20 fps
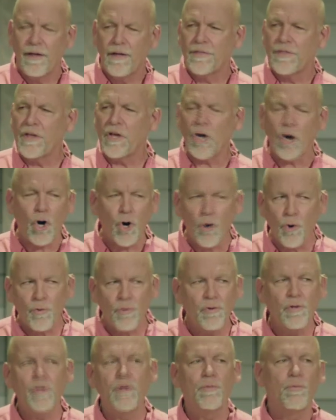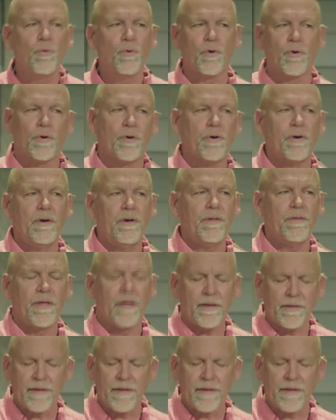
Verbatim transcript: the only word that